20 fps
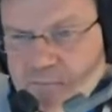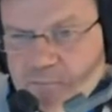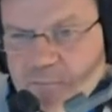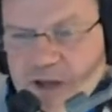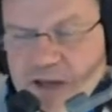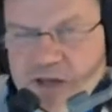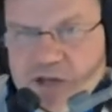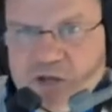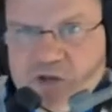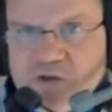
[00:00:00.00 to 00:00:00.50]

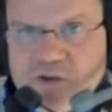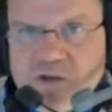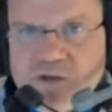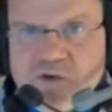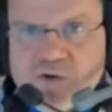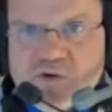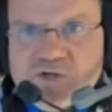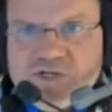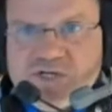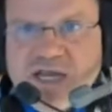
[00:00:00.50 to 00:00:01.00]
But
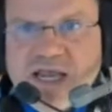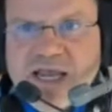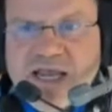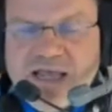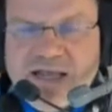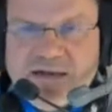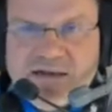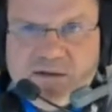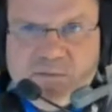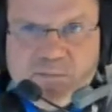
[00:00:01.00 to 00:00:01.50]
you're
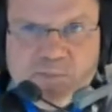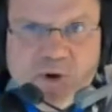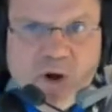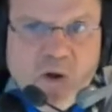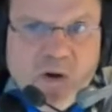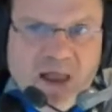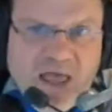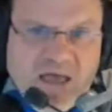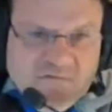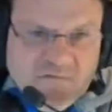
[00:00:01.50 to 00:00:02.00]
seeing it in the
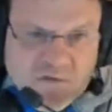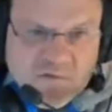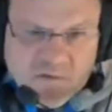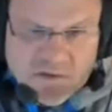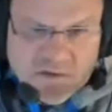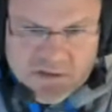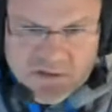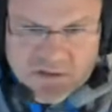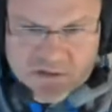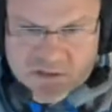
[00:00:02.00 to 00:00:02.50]
pro
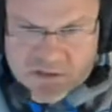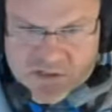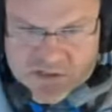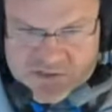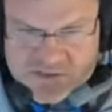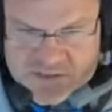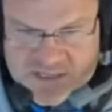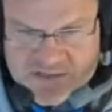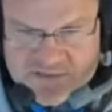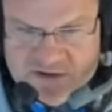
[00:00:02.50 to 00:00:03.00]
level.
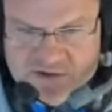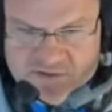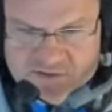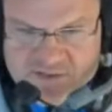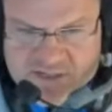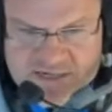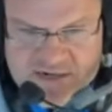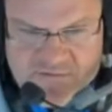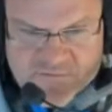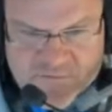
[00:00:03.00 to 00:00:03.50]
You see
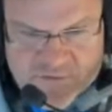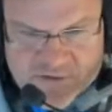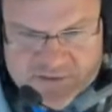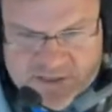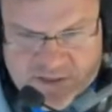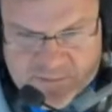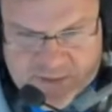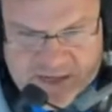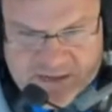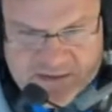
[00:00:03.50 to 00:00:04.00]
there's a
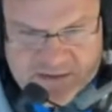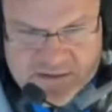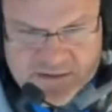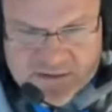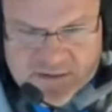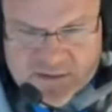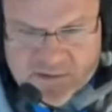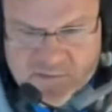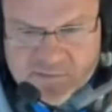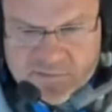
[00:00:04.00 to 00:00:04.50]
difference. I mean,
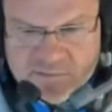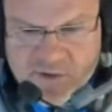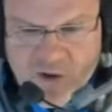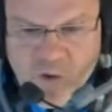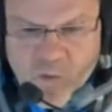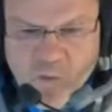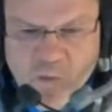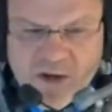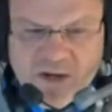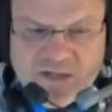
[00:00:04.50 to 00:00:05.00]

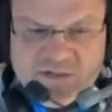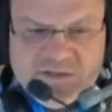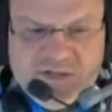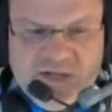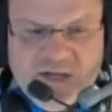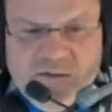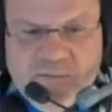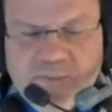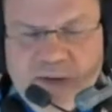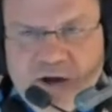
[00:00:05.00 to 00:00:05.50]
no one has
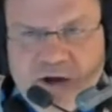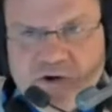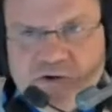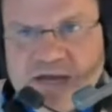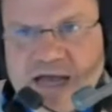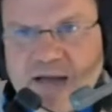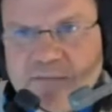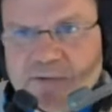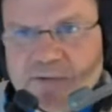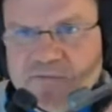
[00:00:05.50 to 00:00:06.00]
done a better
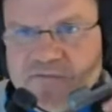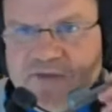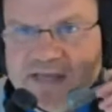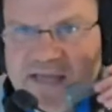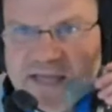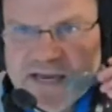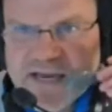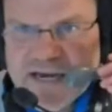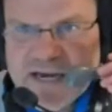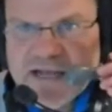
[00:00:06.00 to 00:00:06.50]
job
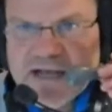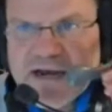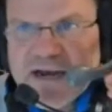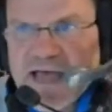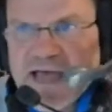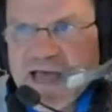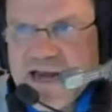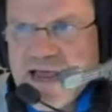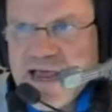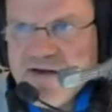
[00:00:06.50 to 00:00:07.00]
of getting a
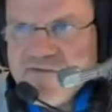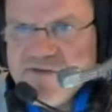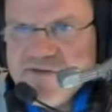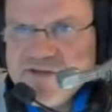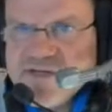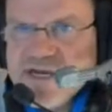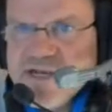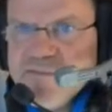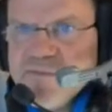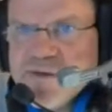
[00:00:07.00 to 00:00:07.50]
lot out of
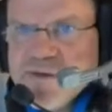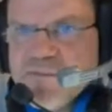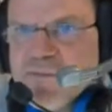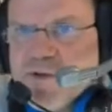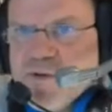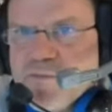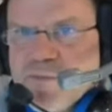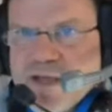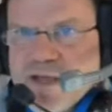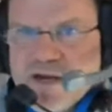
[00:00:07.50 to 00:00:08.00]
his team than
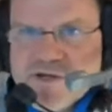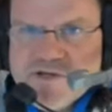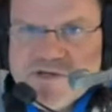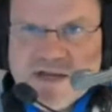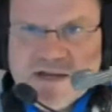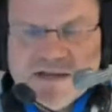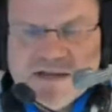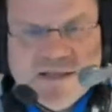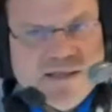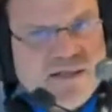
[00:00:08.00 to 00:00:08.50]
Bill
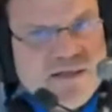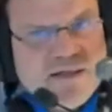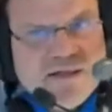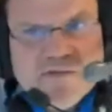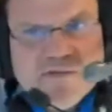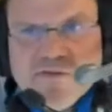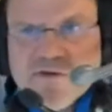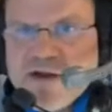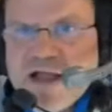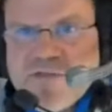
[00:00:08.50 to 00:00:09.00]
Belichick.
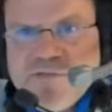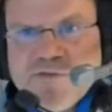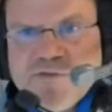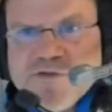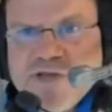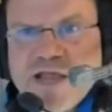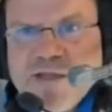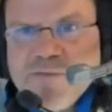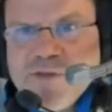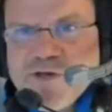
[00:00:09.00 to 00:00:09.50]
They're not
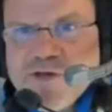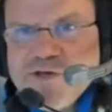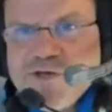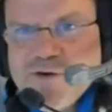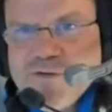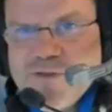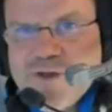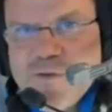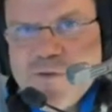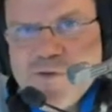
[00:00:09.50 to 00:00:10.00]
the same this
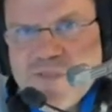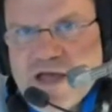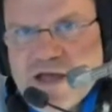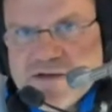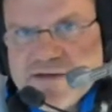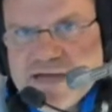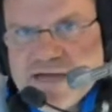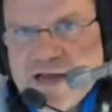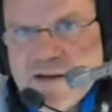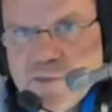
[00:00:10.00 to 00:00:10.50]
year, though,
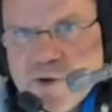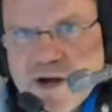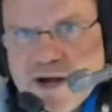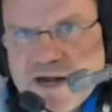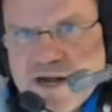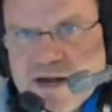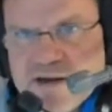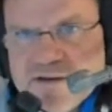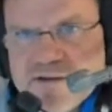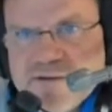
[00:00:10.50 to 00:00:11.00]
without Tom
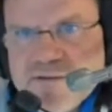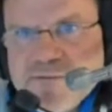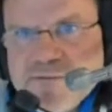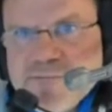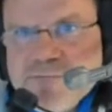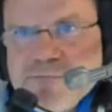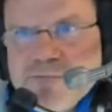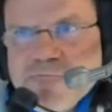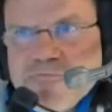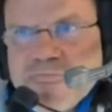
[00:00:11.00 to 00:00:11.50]
Brady.
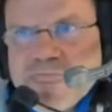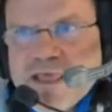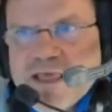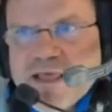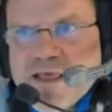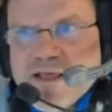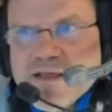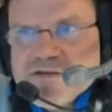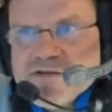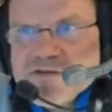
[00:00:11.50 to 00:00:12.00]

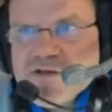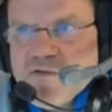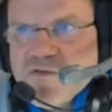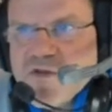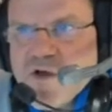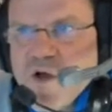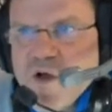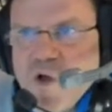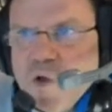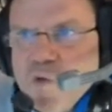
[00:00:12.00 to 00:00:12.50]
So
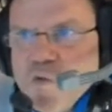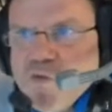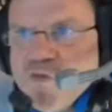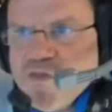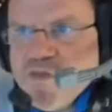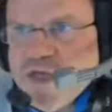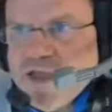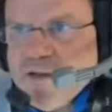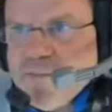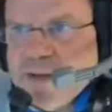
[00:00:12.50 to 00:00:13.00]
the whole
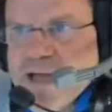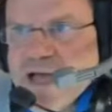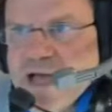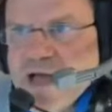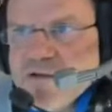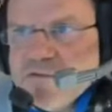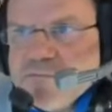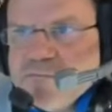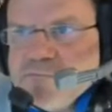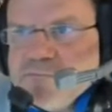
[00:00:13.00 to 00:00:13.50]
thing
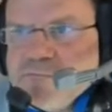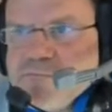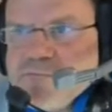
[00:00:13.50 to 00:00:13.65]
about